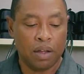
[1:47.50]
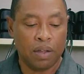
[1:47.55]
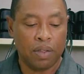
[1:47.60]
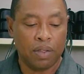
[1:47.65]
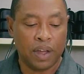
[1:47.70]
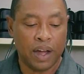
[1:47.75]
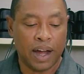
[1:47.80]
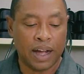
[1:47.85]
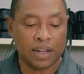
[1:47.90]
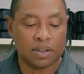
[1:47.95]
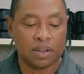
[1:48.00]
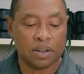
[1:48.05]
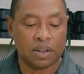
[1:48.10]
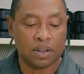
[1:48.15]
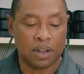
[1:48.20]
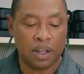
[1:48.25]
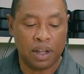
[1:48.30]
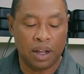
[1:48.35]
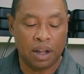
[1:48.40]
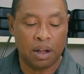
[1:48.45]
the
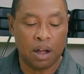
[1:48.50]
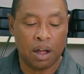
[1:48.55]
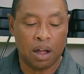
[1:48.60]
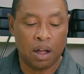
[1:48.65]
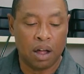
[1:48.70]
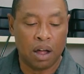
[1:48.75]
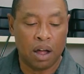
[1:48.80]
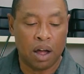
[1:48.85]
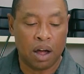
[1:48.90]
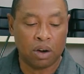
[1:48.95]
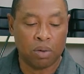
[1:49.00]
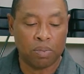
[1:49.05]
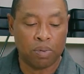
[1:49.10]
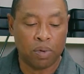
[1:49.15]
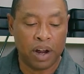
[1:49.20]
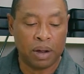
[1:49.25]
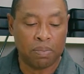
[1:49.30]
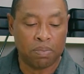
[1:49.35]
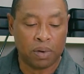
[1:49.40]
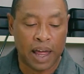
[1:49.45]

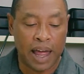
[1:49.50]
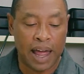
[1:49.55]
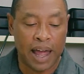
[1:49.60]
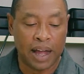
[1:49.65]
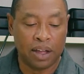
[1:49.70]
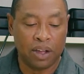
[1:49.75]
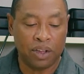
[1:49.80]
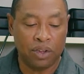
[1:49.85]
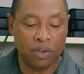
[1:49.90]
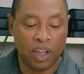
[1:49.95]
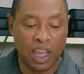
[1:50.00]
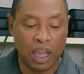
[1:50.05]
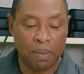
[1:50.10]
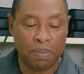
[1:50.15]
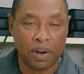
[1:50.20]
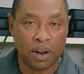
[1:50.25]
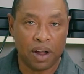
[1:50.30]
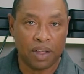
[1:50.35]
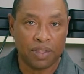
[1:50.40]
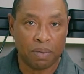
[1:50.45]
Autowbrake black, you keep
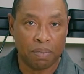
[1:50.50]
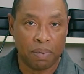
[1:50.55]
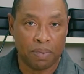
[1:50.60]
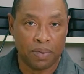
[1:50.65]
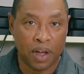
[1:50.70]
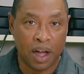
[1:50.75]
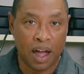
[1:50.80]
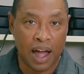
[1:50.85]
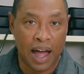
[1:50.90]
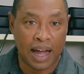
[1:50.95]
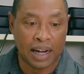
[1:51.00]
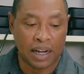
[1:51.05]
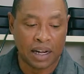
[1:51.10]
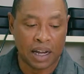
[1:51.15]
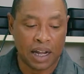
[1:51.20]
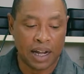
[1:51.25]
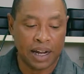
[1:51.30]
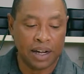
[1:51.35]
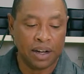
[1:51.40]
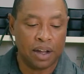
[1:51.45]
it on the hot
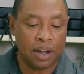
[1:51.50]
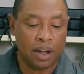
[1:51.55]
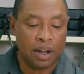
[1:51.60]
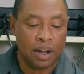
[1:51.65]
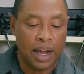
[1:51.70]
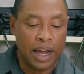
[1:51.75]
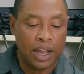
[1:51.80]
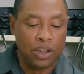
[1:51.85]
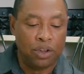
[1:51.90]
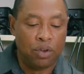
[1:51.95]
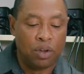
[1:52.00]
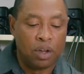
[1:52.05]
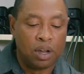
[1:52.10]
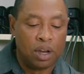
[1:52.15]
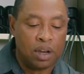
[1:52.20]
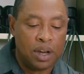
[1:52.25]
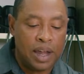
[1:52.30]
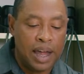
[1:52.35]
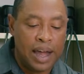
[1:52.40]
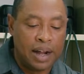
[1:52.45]
line, and you
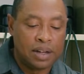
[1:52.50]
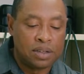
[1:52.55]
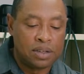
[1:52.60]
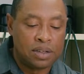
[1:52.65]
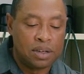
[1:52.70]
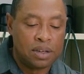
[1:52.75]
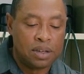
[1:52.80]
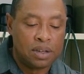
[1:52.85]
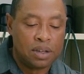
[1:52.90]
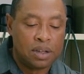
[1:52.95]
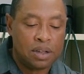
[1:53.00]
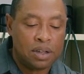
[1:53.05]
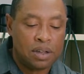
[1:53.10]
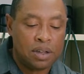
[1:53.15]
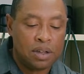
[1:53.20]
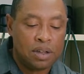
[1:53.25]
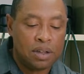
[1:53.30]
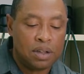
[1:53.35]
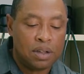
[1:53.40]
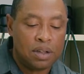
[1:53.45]
connect
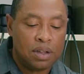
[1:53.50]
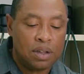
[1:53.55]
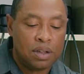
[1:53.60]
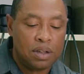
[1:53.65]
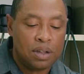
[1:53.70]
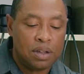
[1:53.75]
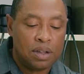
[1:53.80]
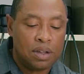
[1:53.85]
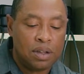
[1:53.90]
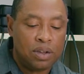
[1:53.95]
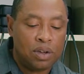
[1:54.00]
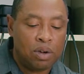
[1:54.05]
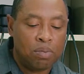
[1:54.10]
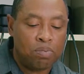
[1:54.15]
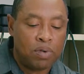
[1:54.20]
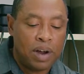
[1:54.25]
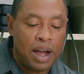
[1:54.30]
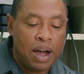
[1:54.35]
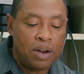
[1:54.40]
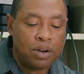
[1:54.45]
your
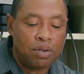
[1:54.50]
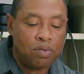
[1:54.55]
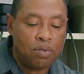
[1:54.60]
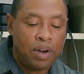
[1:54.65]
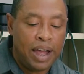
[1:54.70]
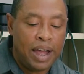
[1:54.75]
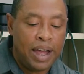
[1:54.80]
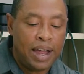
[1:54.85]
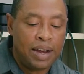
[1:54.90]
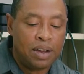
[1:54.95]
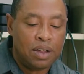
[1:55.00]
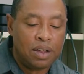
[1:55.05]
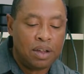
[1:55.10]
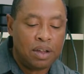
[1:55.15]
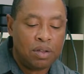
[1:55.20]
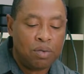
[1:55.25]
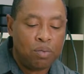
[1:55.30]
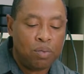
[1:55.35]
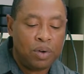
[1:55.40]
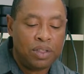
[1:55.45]
brown and red
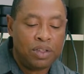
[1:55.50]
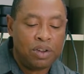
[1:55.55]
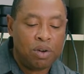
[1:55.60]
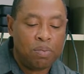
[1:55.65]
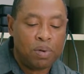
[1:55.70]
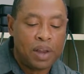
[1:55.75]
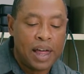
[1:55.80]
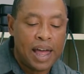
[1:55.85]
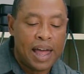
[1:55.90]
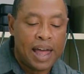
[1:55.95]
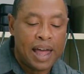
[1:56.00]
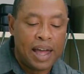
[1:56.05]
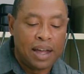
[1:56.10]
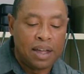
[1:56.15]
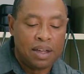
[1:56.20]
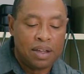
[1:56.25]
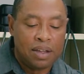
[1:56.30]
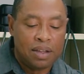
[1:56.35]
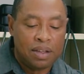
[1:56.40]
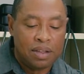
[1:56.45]
with your
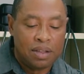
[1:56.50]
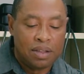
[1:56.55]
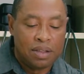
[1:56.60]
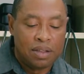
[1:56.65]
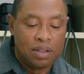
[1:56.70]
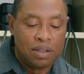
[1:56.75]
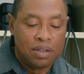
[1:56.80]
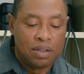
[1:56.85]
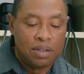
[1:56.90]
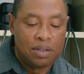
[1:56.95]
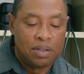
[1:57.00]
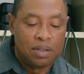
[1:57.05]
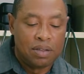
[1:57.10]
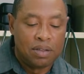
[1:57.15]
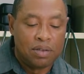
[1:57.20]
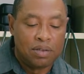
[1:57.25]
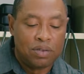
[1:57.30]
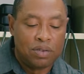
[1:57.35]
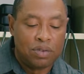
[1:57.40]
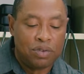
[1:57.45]
black
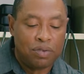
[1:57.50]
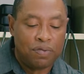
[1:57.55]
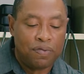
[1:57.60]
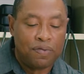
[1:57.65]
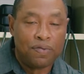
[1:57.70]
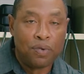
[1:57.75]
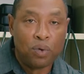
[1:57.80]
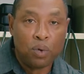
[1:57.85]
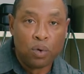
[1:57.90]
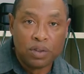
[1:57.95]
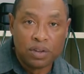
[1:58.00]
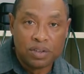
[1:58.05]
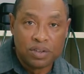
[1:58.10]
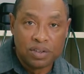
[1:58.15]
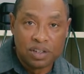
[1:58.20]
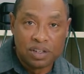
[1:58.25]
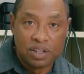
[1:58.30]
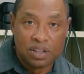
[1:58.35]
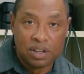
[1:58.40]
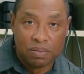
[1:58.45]
to fool the
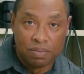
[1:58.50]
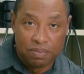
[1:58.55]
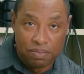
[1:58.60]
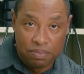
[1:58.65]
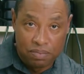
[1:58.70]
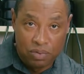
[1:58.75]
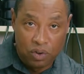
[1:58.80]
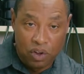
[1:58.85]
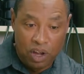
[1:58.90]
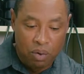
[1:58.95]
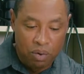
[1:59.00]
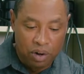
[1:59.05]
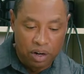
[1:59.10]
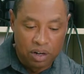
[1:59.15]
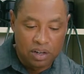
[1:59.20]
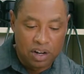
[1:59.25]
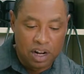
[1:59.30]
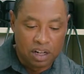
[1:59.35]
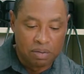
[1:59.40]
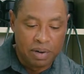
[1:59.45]
system. Okay, we're going
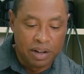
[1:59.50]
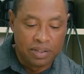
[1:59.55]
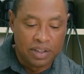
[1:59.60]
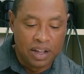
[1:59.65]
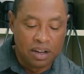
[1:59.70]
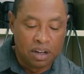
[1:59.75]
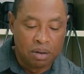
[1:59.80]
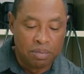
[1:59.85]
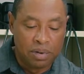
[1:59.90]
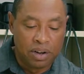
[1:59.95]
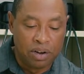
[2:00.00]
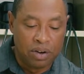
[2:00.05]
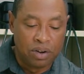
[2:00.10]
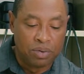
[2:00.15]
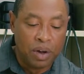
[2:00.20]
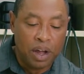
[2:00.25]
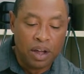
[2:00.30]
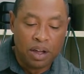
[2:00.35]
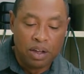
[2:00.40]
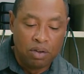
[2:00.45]
to talk about that a little bit here.
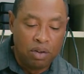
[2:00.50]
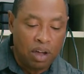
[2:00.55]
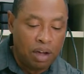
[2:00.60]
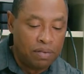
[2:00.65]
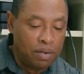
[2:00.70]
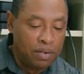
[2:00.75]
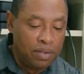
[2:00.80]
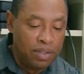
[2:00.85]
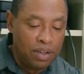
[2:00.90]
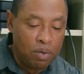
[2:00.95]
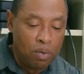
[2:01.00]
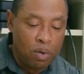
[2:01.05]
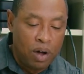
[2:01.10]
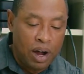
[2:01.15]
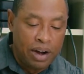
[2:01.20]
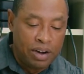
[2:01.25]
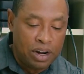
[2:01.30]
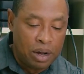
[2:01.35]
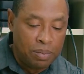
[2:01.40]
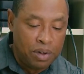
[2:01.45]
You have everything
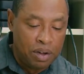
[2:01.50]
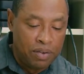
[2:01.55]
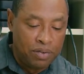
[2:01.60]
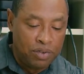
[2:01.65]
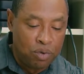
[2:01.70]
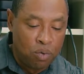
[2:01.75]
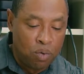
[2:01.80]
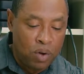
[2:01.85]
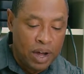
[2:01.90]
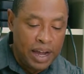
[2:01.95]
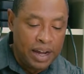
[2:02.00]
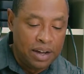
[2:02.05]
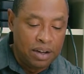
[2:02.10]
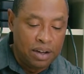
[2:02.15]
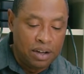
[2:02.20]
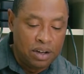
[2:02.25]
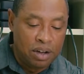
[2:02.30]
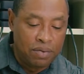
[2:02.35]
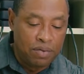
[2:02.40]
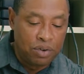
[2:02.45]
wired up. You have your white
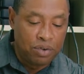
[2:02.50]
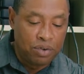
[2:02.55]
and you have your